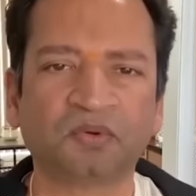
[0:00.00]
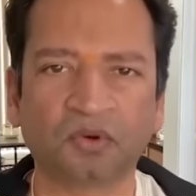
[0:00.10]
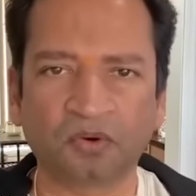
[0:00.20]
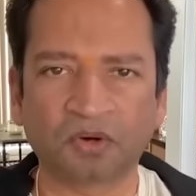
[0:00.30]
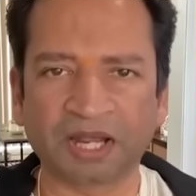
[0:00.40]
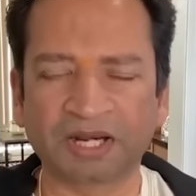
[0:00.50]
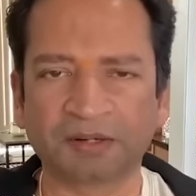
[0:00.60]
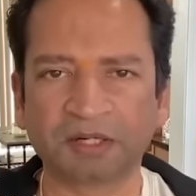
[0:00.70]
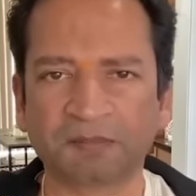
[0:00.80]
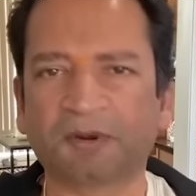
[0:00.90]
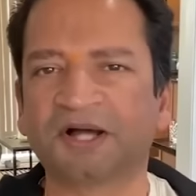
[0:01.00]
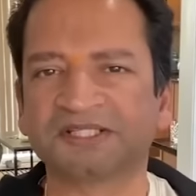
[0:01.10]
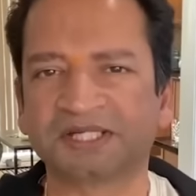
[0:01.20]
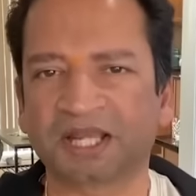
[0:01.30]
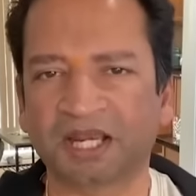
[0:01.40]
go and
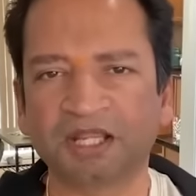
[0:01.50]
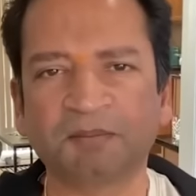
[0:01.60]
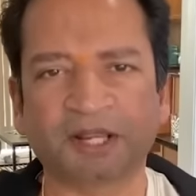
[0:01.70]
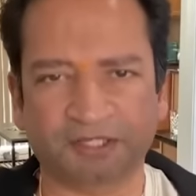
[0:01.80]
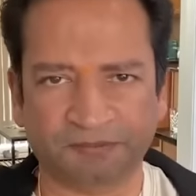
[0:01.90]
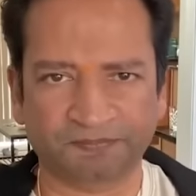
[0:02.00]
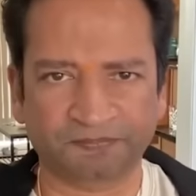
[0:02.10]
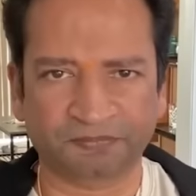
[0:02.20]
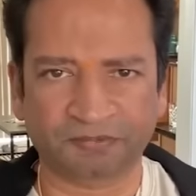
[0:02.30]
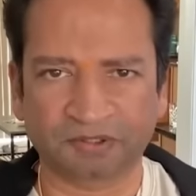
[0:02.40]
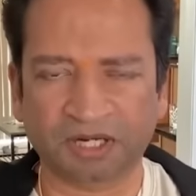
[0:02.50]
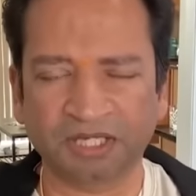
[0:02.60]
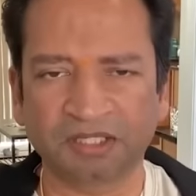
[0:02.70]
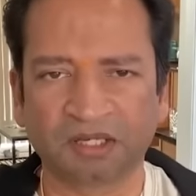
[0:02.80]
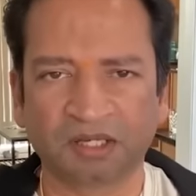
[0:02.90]
deposit any money, right?